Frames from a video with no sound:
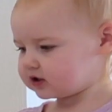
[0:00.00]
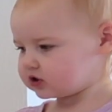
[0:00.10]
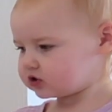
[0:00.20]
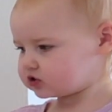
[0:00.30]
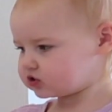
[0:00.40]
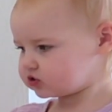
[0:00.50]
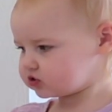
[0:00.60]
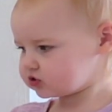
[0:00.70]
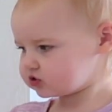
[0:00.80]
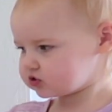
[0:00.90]

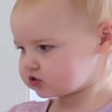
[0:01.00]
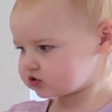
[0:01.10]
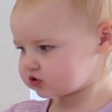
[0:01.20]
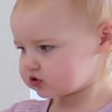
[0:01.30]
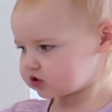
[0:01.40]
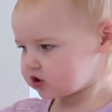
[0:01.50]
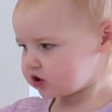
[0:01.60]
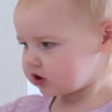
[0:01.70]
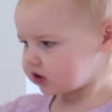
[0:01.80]
[no speech]